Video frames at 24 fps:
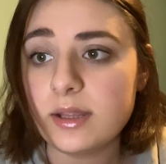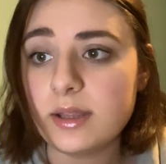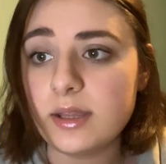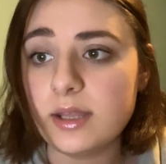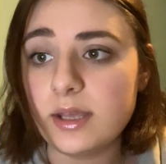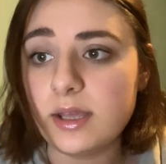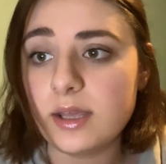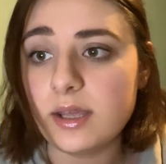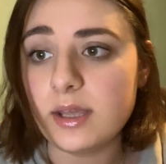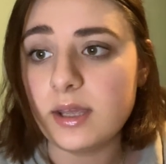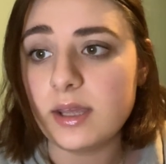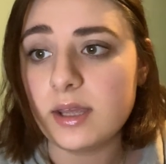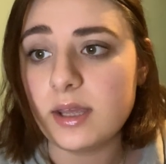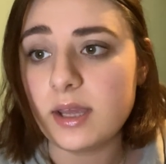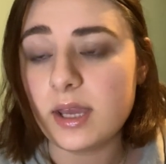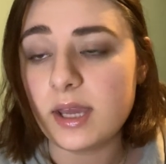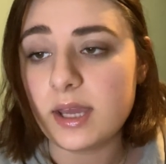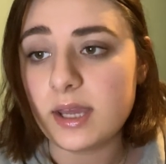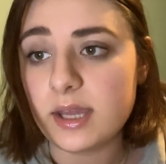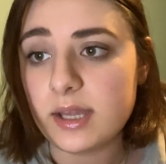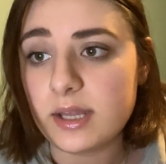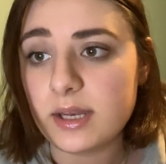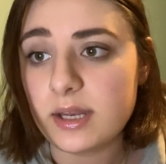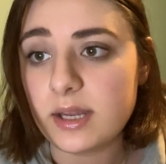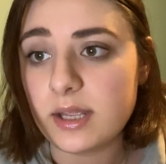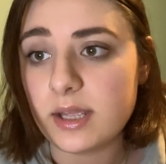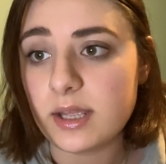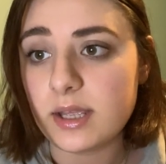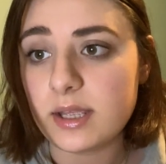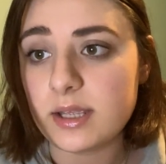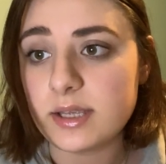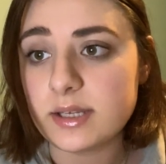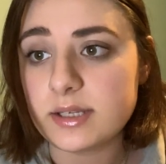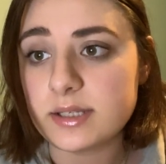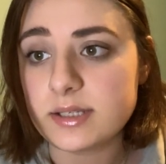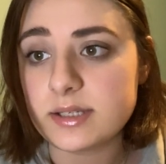The id
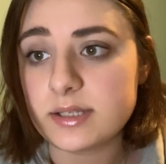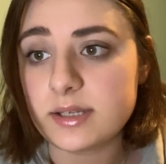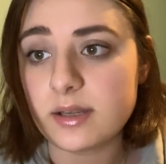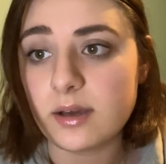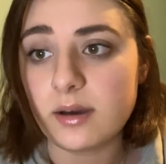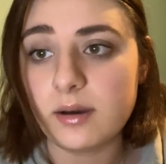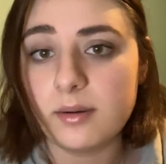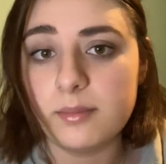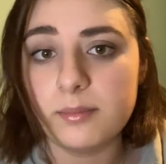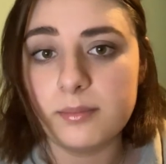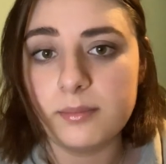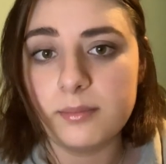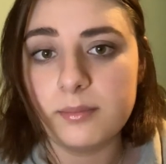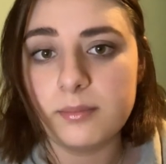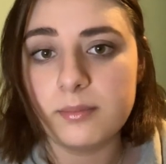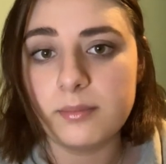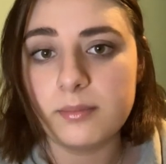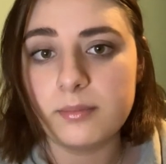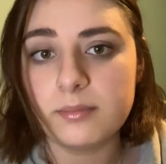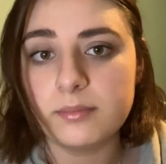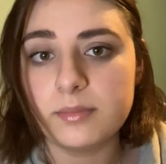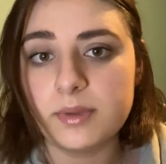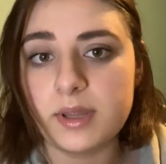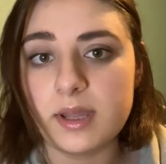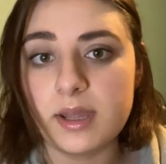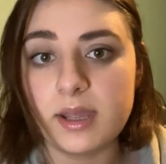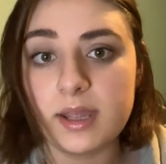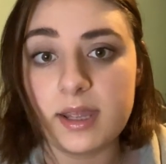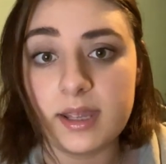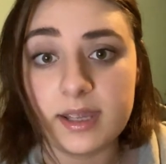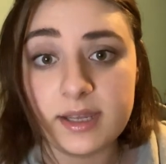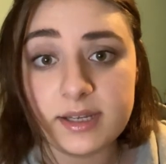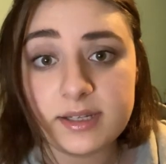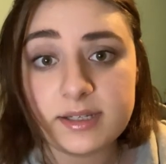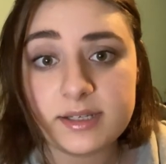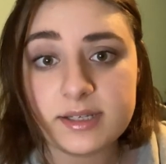is the
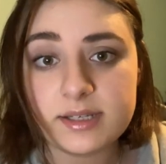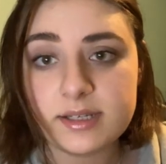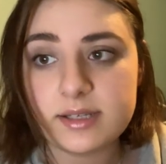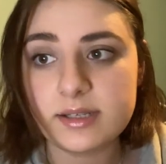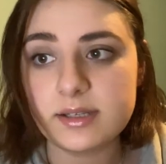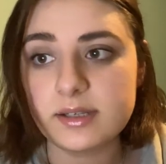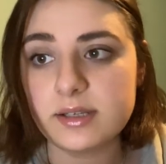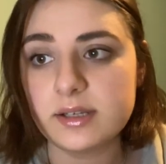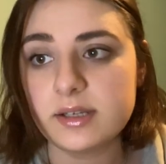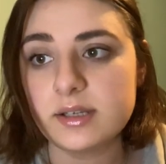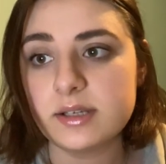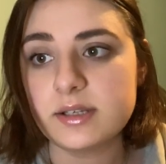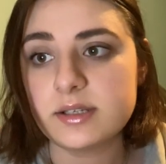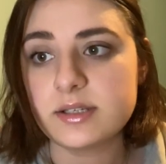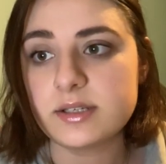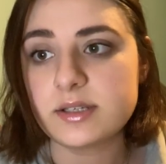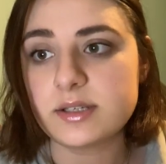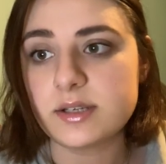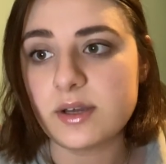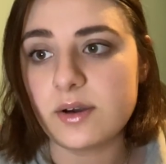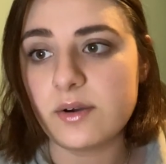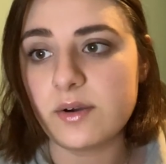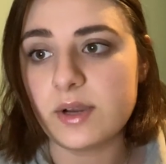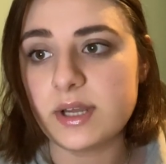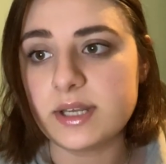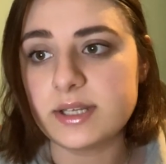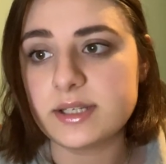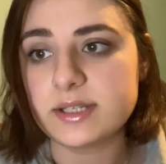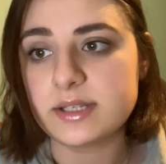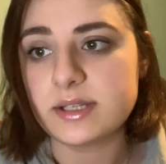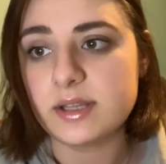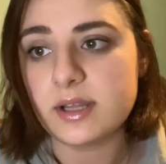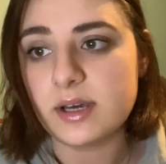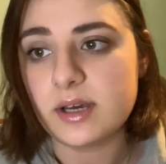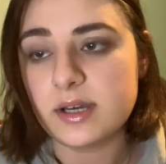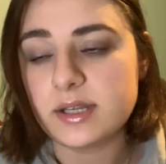it. So
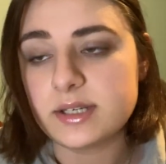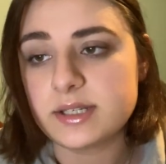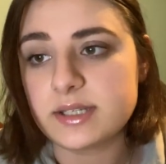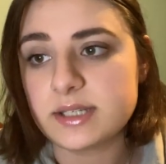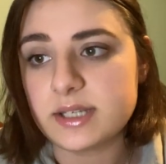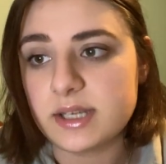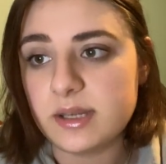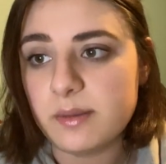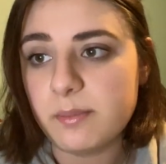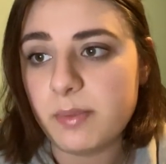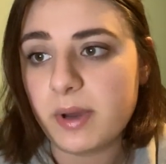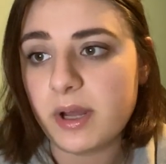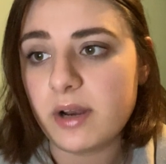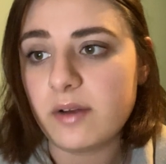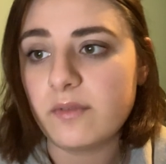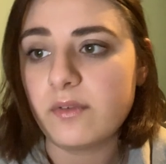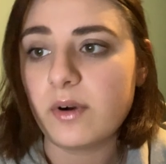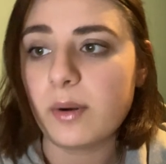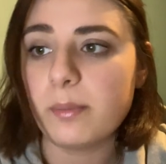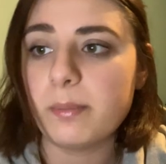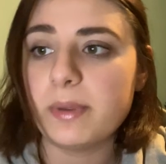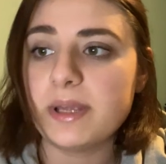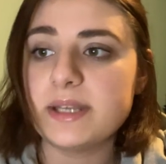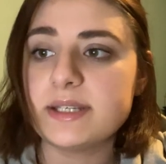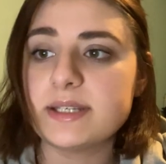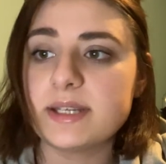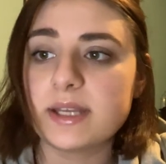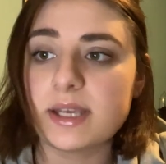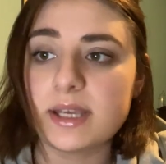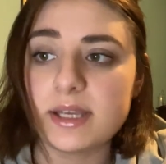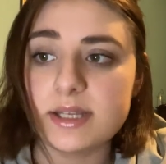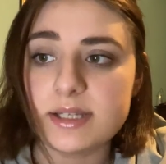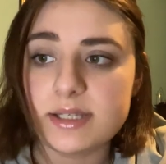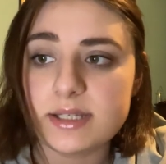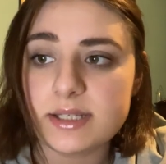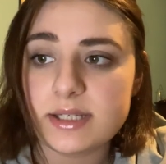it's the seedbed of our
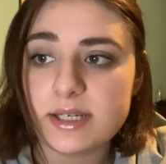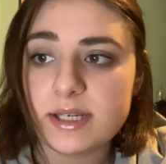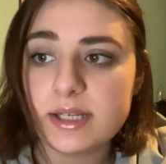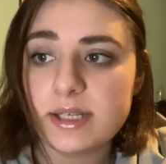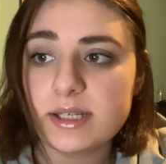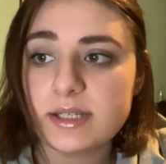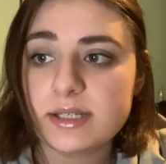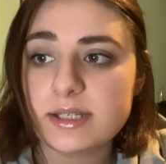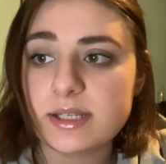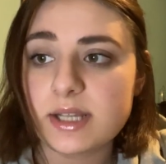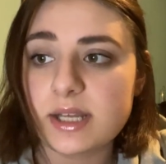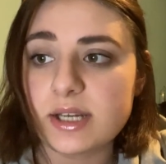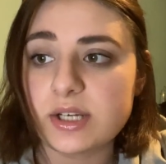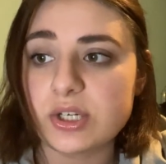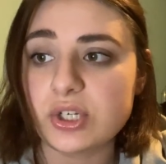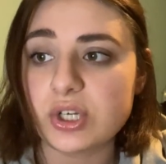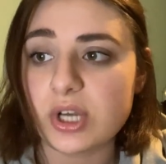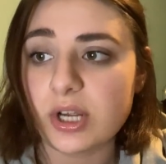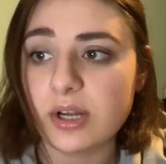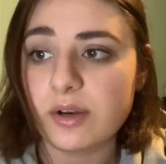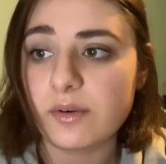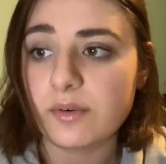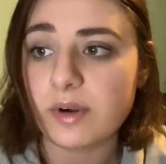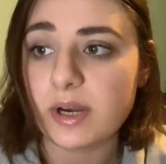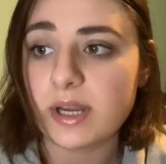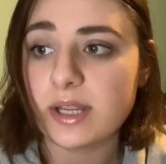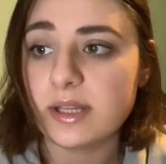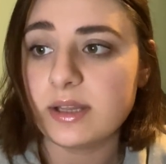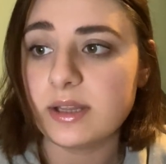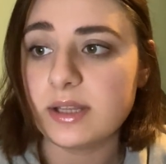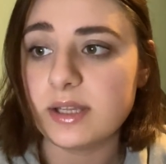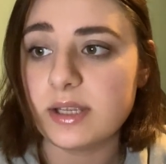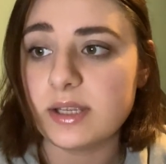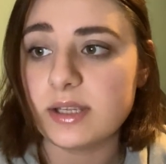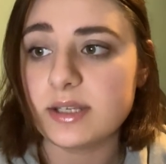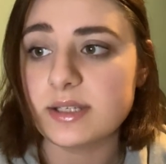basic instincts that
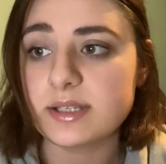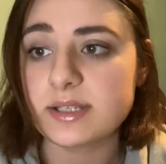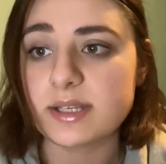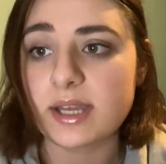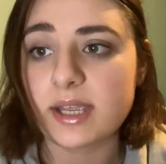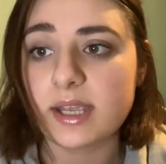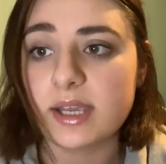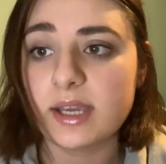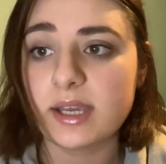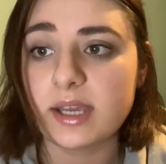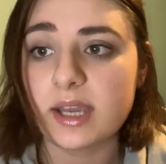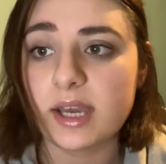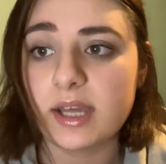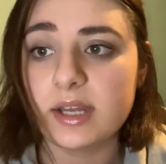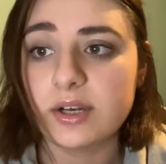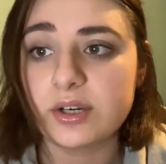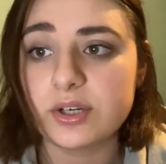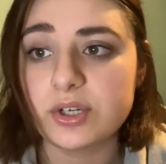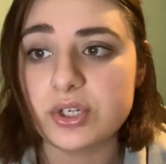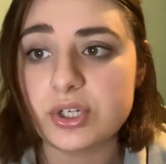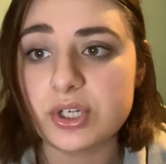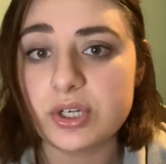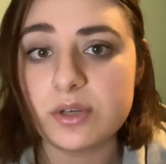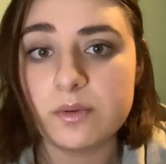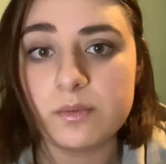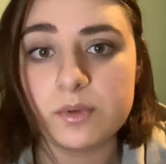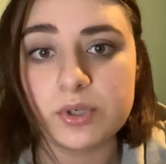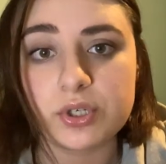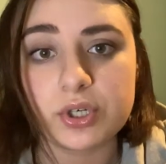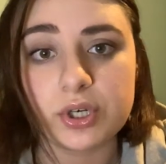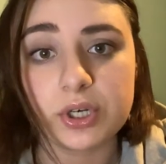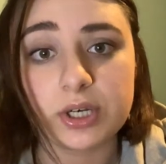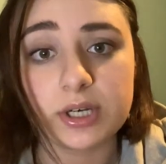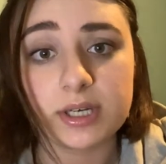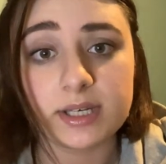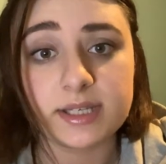generate the psychic energy,
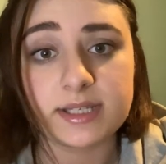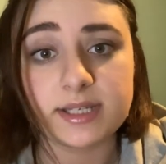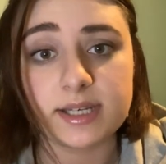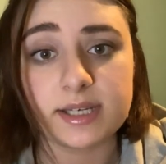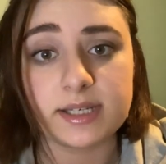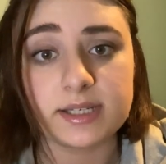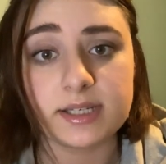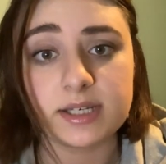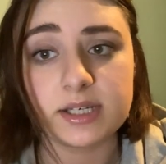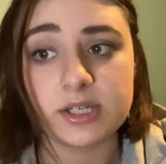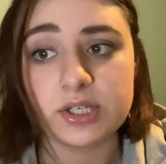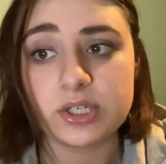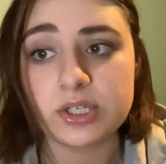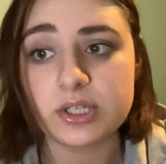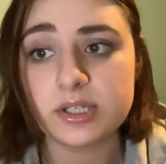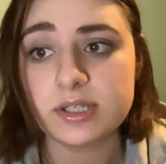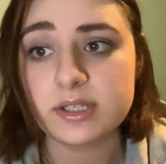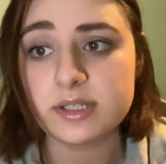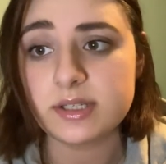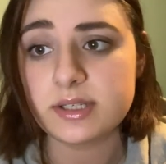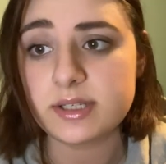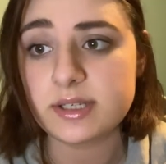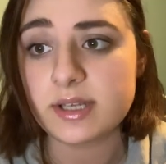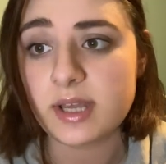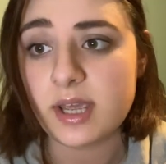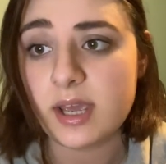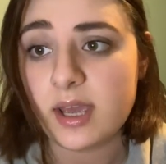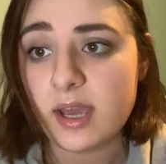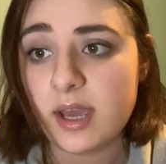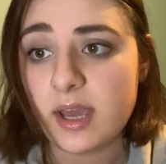which are excitations.